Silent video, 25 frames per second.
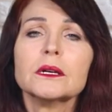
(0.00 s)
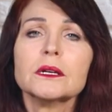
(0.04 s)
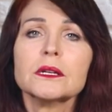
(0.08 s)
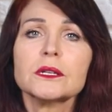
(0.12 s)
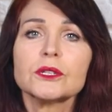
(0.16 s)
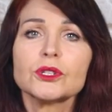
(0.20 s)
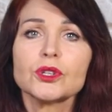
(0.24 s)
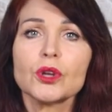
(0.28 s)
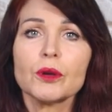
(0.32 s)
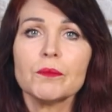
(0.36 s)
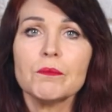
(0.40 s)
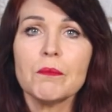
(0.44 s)

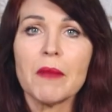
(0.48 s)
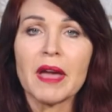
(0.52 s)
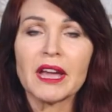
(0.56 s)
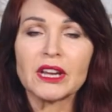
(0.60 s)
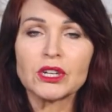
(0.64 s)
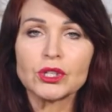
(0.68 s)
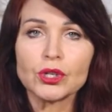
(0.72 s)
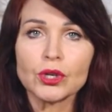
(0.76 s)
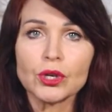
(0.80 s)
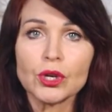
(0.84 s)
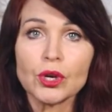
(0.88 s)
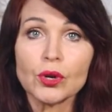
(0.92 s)
So
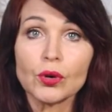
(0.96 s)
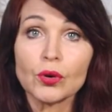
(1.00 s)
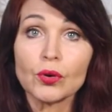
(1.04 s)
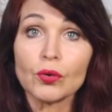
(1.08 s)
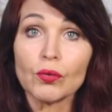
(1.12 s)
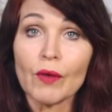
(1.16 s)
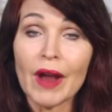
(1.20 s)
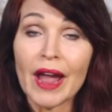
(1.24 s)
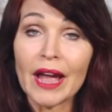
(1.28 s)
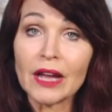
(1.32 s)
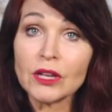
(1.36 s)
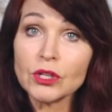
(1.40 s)
make sure you're
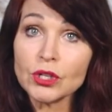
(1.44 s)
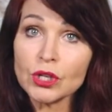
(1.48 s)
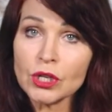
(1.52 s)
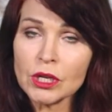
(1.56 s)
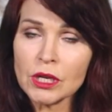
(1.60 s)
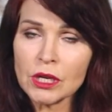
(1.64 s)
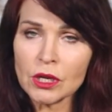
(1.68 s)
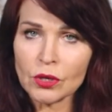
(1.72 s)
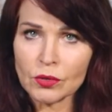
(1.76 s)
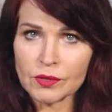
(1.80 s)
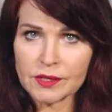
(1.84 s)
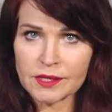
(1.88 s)

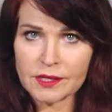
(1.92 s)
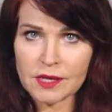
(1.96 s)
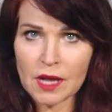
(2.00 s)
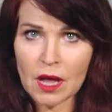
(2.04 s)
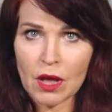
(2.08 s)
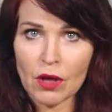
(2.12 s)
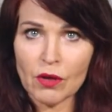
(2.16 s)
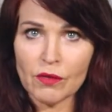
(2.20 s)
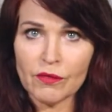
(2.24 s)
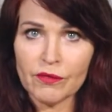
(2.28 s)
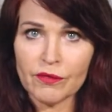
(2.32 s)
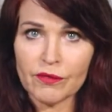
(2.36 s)
grounding
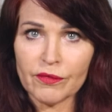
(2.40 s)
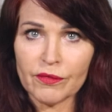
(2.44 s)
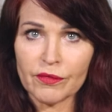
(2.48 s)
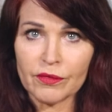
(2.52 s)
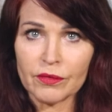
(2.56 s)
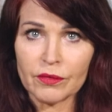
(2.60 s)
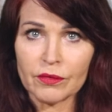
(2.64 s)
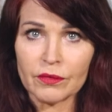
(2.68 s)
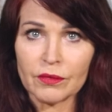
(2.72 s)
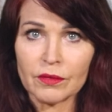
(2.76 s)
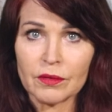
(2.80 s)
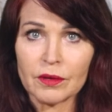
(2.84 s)

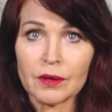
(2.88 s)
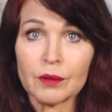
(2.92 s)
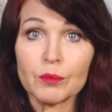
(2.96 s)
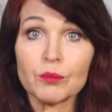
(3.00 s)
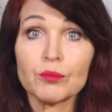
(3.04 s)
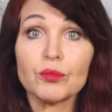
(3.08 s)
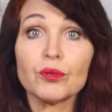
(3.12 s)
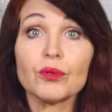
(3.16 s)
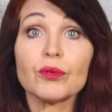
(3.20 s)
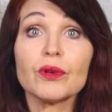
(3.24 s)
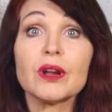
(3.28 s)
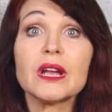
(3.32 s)
yourself,
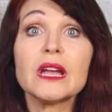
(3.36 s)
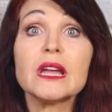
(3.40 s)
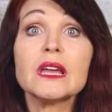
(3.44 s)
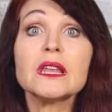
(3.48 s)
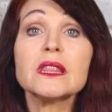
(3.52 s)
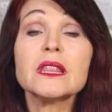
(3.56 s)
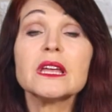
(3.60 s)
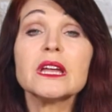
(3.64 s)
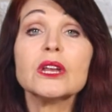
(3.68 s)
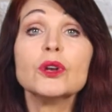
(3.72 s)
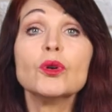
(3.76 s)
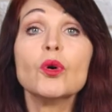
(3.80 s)

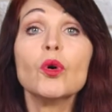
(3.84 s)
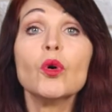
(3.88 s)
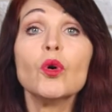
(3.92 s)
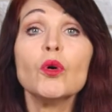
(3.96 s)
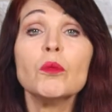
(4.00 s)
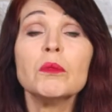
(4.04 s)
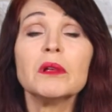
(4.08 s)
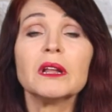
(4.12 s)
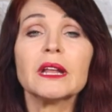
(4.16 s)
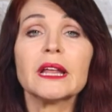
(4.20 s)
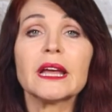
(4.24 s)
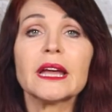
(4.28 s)
breathing
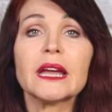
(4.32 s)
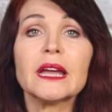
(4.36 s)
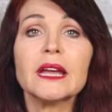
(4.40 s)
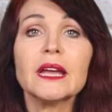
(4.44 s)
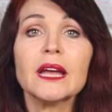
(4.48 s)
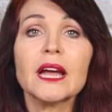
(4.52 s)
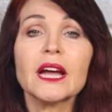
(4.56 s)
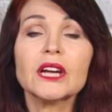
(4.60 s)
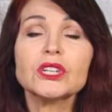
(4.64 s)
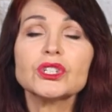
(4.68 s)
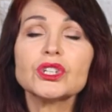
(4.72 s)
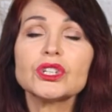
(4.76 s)

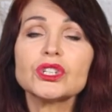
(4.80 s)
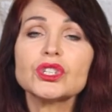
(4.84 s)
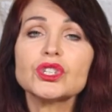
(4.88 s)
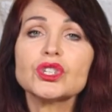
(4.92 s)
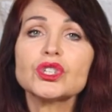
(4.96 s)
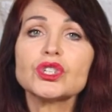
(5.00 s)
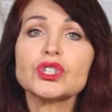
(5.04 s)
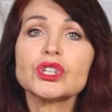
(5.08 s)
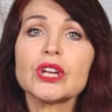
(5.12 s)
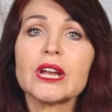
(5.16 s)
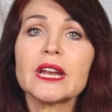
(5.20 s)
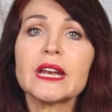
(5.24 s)
normally, and
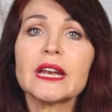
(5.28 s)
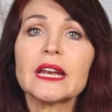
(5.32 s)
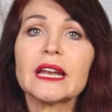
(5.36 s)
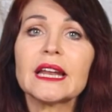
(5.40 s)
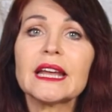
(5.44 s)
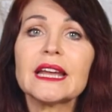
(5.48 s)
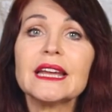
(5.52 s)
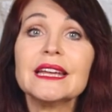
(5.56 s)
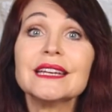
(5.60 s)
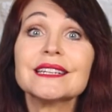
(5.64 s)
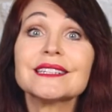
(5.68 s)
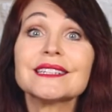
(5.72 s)
just
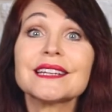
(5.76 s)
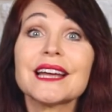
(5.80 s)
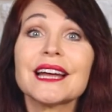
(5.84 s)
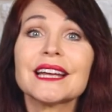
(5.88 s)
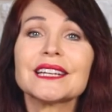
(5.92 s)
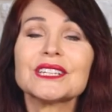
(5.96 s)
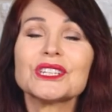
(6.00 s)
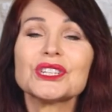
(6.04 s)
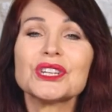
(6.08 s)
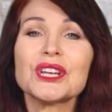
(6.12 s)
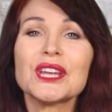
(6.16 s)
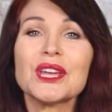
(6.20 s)
gently
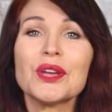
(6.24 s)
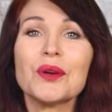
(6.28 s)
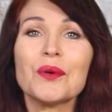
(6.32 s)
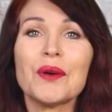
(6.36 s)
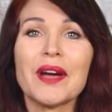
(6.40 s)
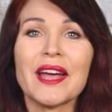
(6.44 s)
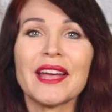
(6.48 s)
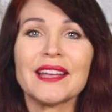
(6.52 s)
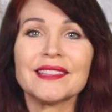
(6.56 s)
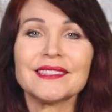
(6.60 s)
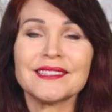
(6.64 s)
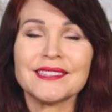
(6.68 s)
touching your
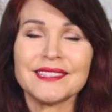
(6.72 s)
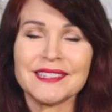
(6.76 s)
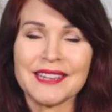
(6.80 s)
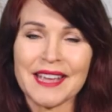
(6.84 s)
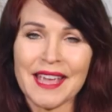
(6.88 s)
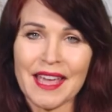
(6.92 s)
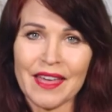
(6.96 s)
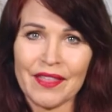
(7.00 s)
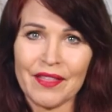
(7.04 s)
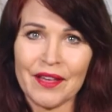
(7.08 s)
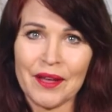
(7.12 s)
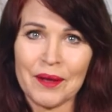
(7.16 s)
hands
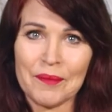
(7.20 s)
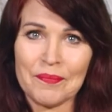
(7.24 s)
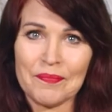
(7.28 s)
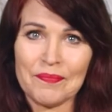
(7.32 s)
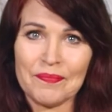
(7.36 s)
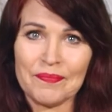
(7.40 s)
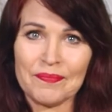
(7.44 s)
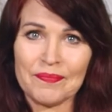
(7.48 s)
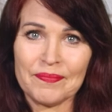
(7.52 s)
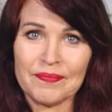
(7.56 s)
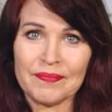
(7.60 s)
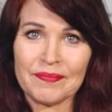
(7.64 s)
together.
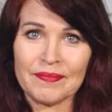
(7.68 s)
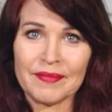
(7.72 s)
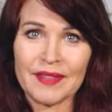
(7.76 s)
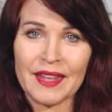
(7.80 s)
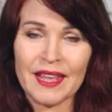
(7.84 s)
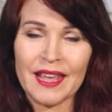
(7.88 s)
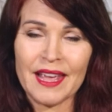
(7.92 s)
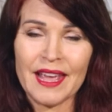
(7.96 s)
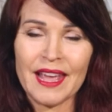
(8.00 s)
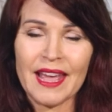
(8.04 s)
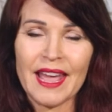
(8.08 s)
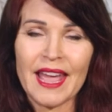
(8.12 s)

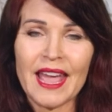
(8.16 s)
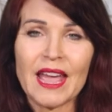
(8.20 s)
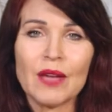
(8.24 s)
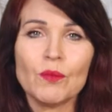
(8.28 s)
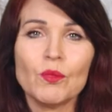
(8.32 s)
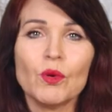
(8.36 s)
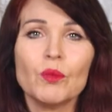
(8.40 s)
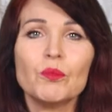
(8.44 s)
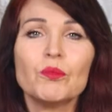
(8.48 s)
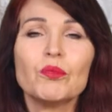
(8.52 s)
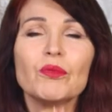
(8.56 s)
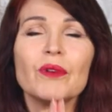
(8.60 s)

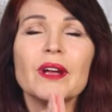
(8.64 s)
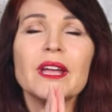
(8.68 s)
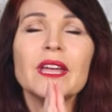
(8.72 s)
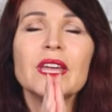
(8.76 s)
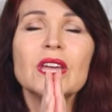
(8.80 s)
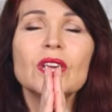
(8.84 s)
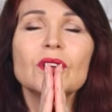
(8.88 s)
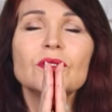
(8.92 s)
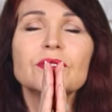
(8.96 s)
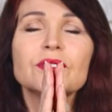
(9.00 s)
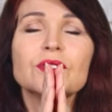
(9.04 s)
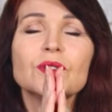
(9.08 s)
It will bring
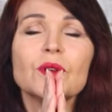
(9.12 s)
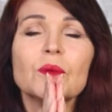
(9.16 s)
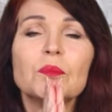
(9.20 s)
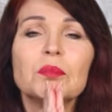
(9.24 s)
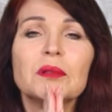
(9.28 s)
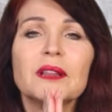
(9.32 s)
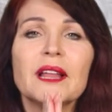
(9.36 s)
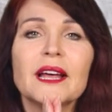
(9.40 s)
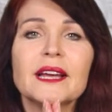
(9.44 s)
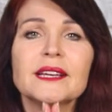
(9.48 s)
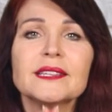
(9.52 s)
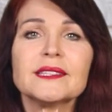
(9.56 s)
you to a
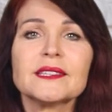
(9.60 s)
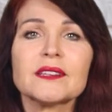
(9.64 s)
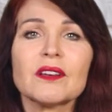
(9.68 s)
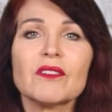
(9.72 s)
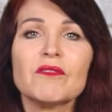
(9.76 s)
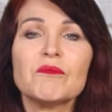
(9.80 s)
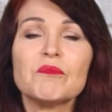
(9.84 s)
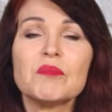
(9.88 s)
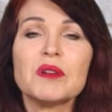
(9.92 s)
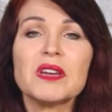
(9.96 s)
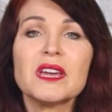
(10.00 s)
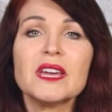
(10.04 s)
place
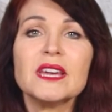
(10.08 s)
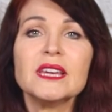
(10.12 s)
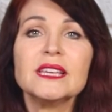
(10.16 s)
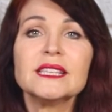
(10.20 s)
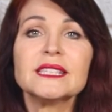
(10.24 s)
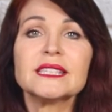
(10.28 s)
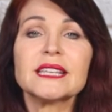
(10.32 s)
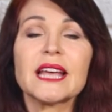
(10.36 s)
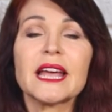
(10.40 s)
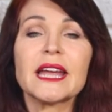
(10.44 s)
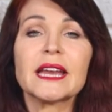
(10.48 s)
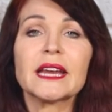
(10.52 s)
of
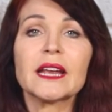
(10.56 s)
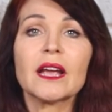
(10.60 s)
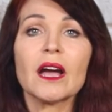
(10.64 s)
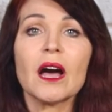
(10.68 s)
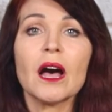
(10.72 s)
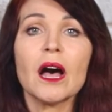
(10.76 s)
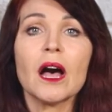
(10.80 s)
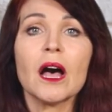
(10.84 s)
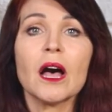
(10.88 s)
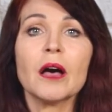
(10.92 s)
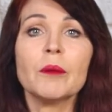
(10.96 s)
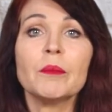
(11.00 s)
peace and
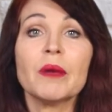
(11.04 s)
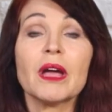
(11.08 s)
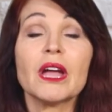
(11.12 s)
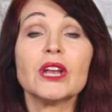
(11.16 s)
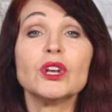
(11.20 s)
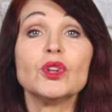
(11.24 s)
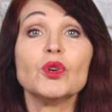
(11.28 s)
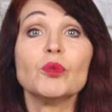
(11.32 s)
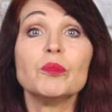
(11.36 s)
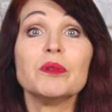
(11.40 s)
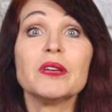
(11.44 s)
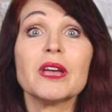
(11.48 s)
calm,
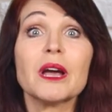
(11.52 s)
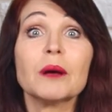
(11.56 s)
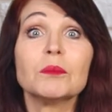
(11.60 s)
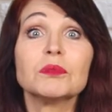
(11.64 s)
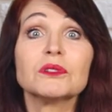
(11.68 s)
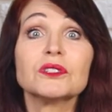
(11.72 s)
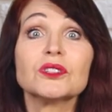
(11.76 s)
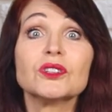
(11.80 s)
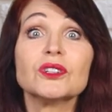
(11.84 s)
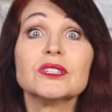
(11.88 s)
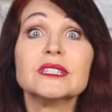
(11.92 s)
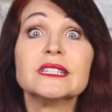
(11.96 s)
and you'll be
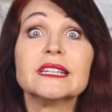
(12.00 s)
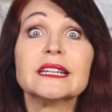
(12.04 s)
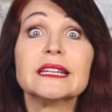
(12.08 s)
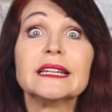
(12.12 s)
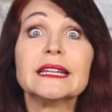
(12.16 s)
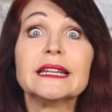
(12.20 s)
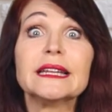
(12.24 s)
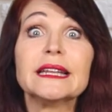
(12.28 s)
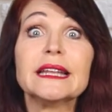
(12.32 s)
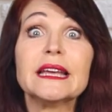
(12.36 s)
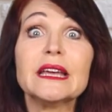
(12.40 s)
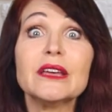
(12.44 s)
able to
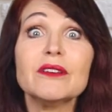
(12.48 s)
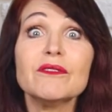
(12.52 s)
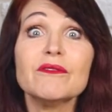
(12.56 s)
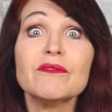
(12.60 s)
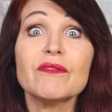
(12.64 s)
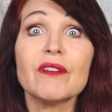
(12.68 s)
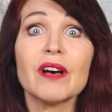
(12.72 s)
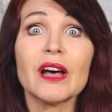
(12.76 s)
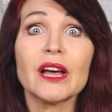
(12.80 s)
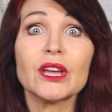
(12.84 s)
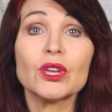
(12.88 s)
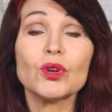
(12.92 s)

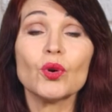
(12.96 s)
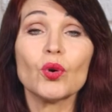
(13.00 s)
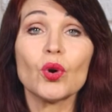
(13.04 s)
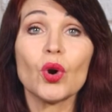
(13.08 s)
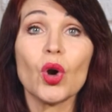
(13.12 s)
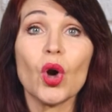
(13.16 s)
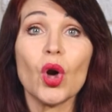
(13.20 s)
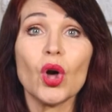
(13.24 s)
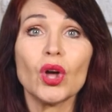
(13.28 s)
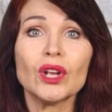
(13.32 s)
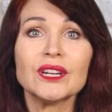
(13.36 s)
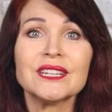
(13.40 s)
deliver your
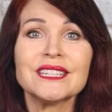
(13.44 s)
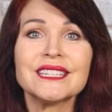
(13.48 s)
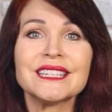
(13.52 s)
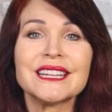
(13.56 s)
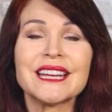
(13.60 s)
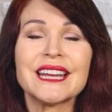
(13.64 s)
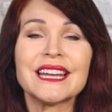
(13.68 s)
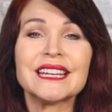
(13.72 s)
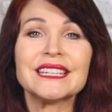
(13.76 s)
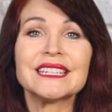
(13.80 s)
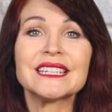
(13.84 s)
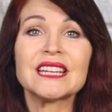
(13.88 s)

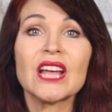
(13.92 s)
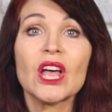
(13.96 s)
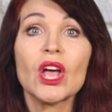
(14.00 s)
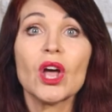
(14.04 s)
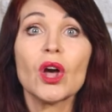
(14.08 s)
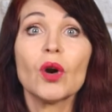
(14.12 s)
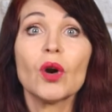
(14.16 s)
content